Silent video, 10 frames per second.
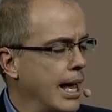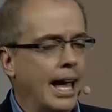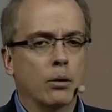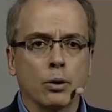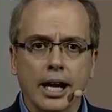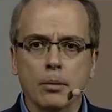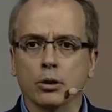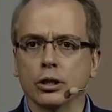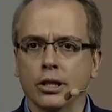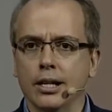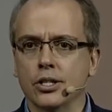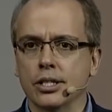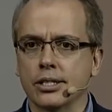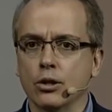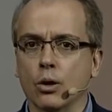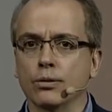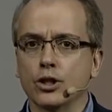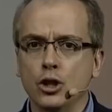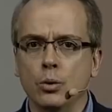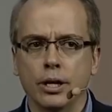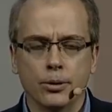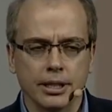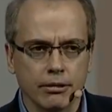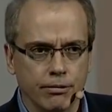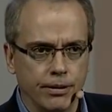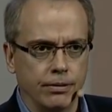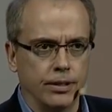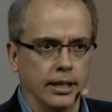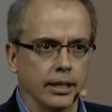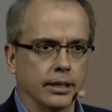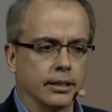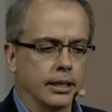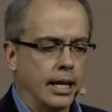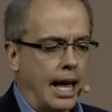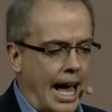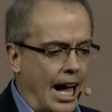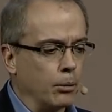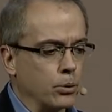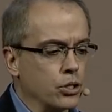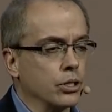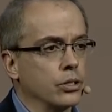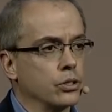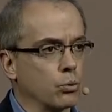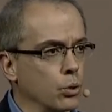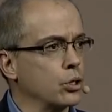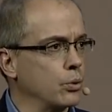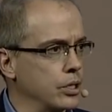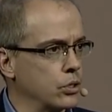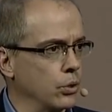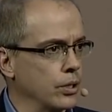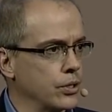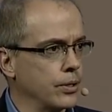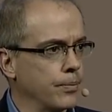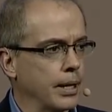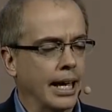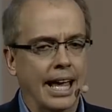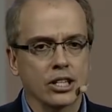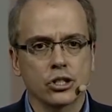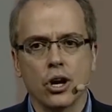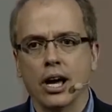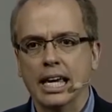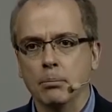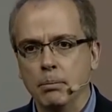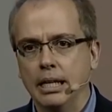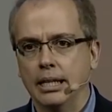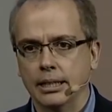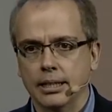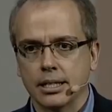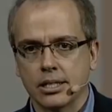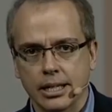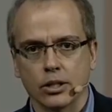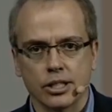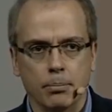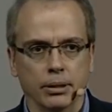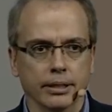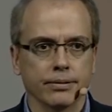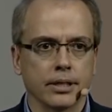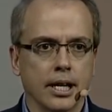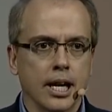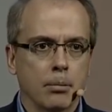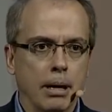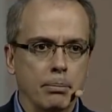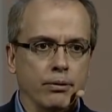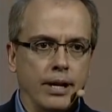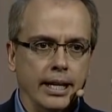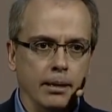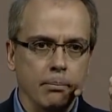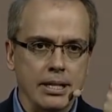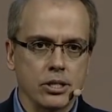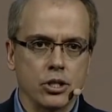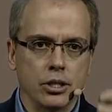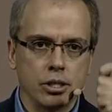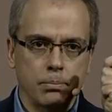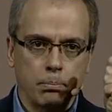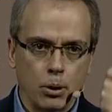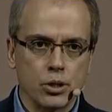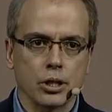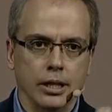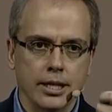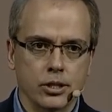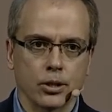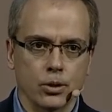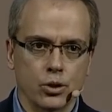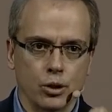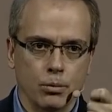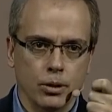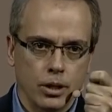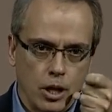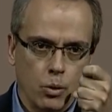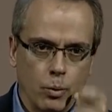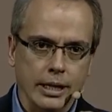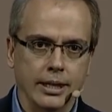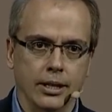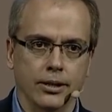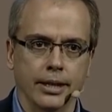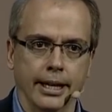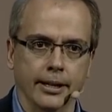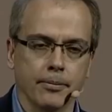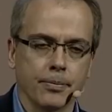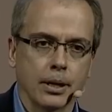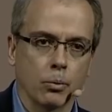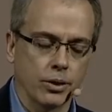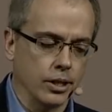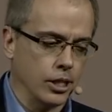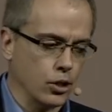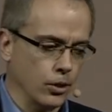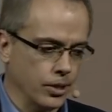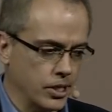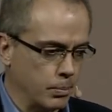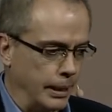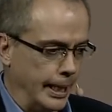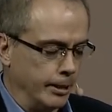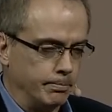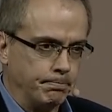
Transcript: and were able to launch this in over 250 Albertsons grocery stores and saw immediate sales uplift by providing messages personalized to the consumer right there and then with a digital display.